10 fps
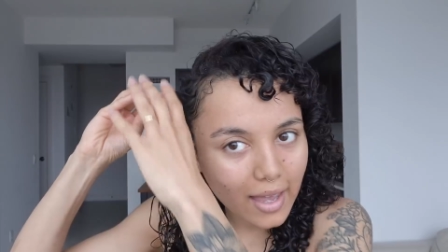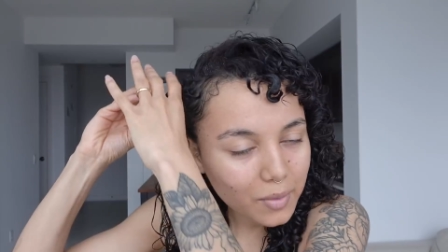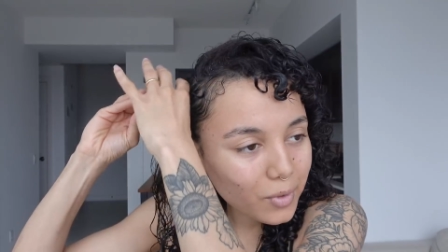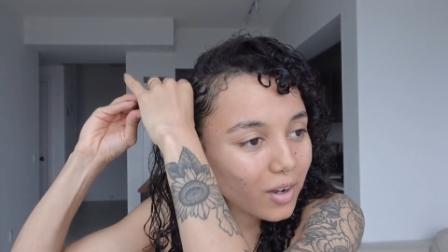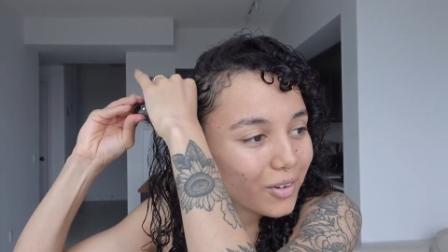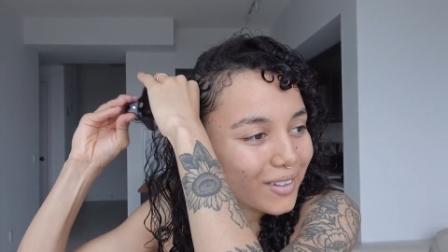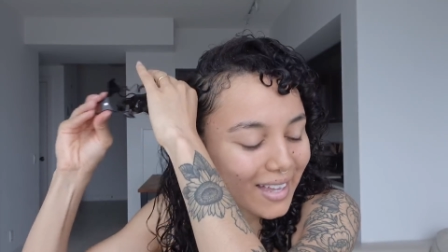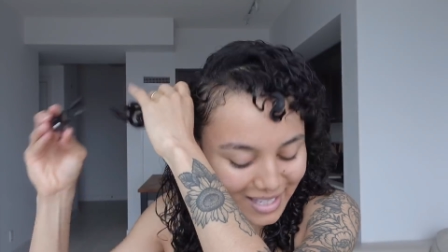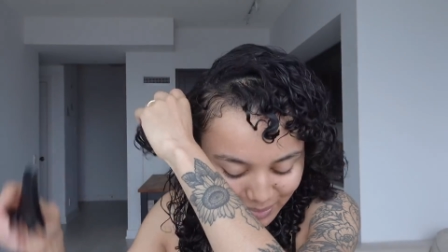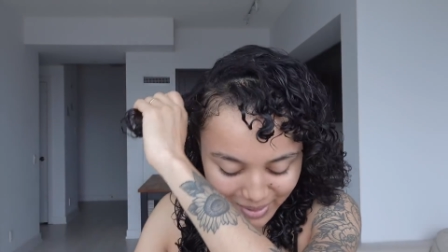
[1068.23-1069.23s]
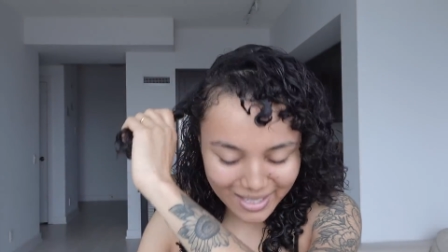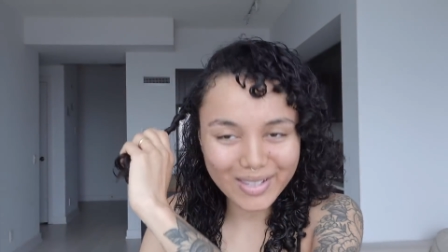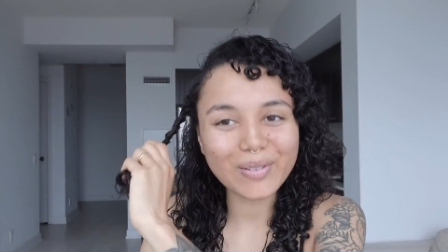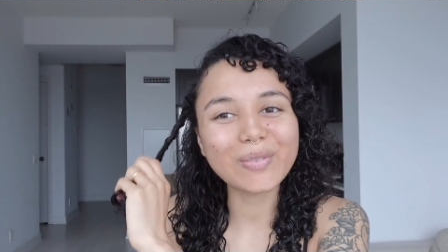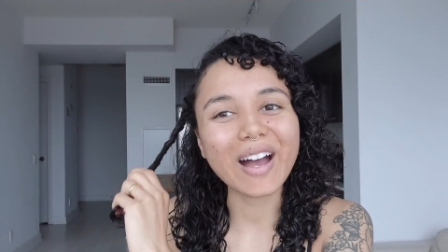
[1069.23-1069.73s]
And we're on our last
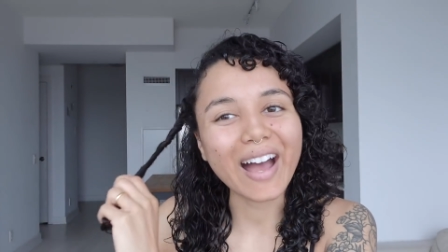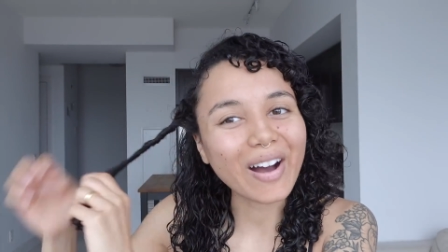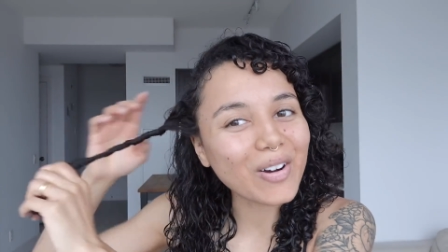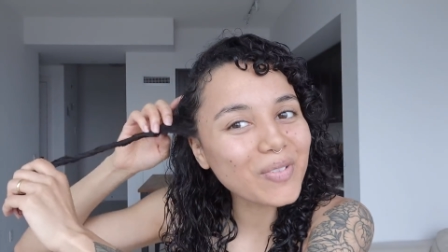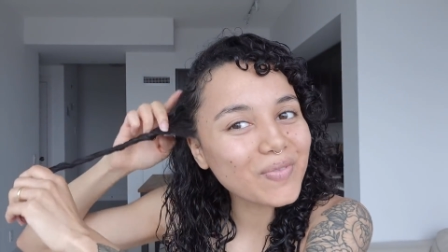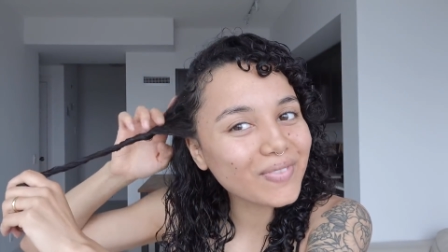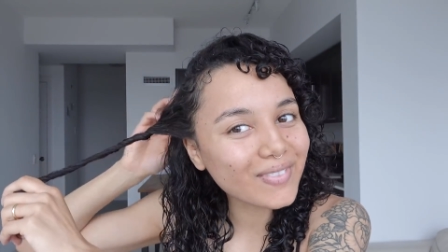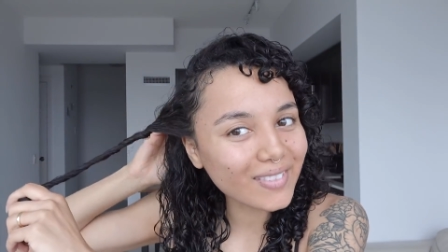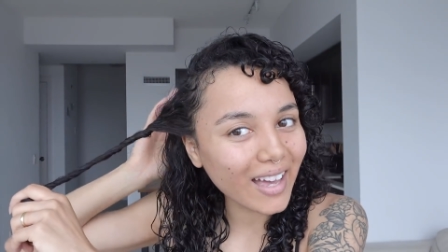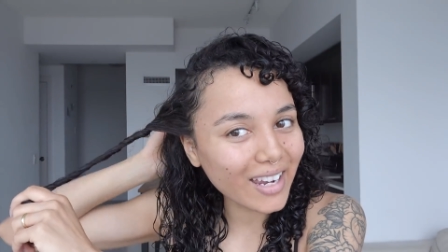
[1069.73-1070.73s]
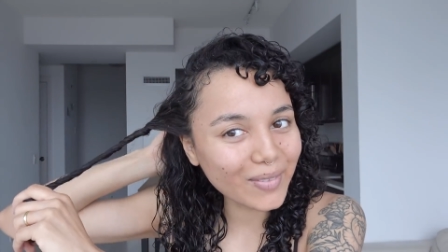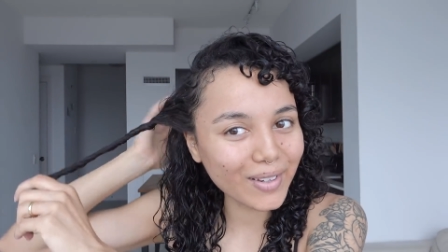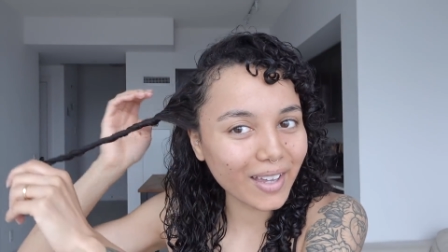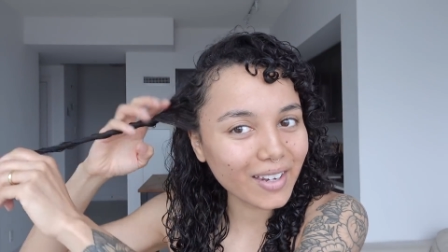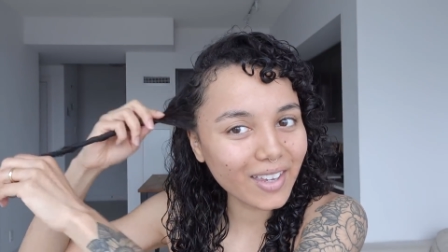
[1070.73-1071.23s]
piece. Wow. How did
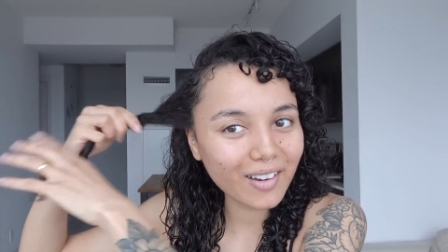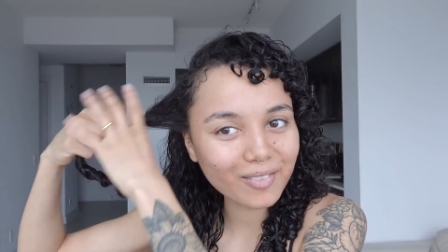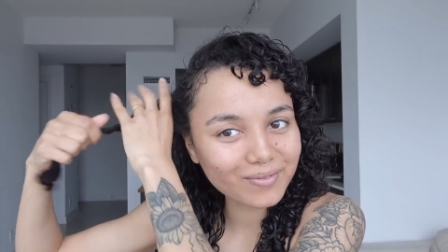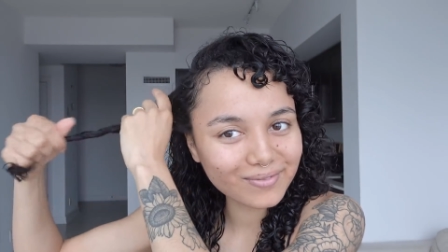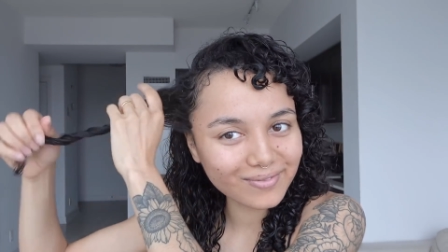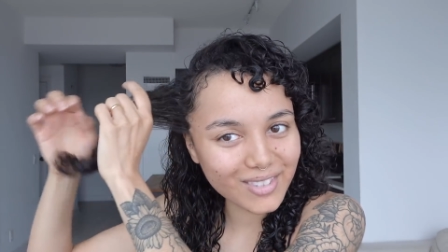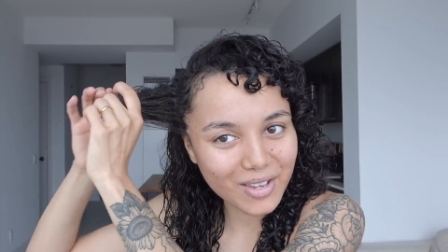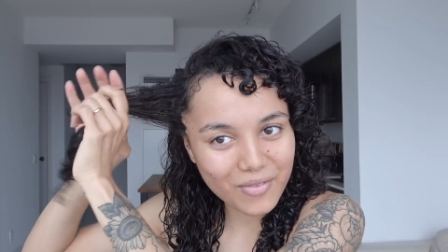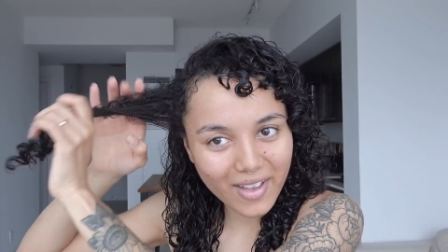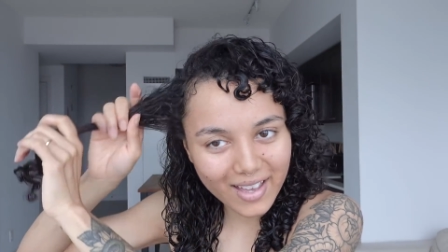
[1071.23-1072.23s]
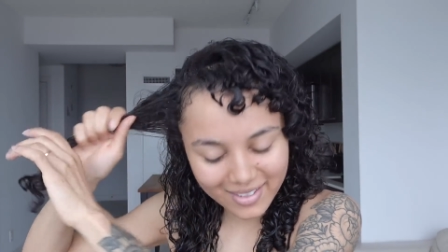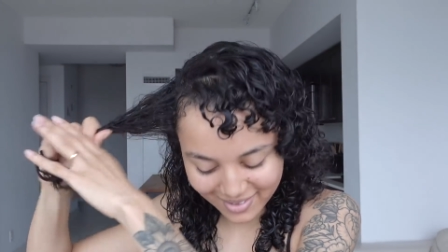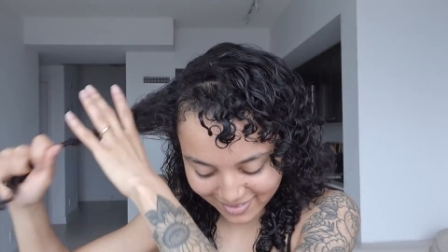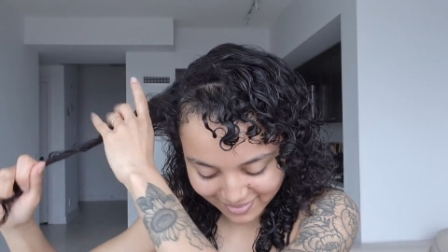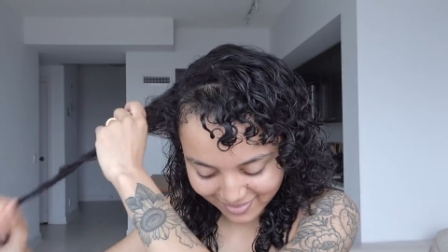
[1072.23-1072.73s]
we get here so
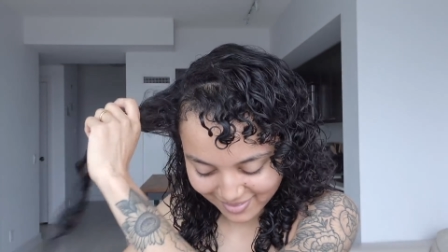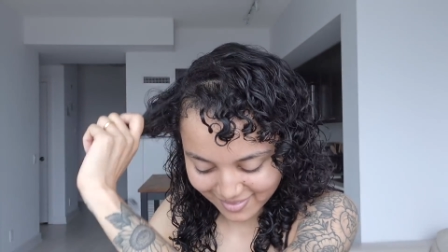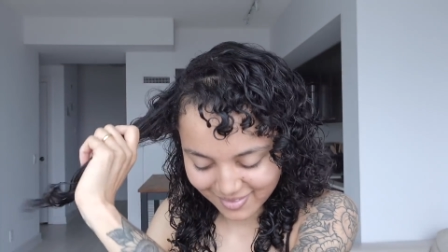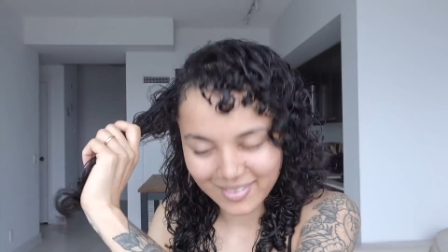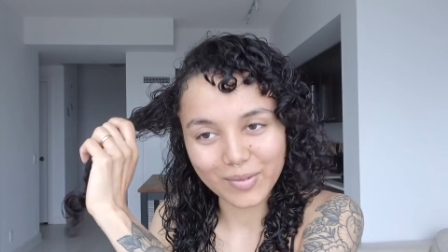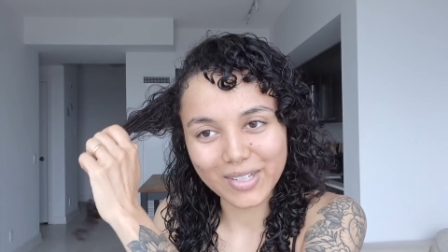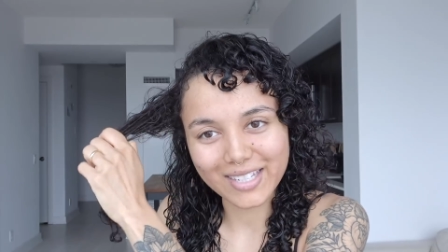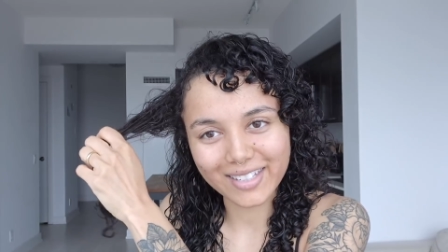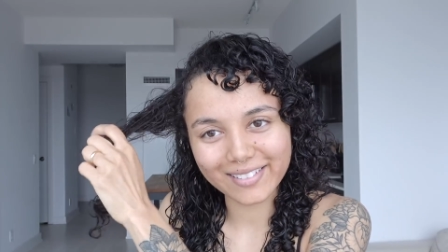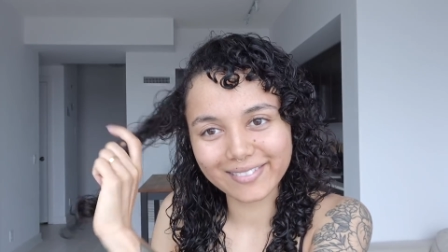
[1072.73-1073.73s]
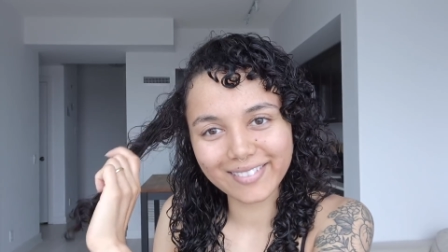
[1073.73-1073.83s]
fast? We did it.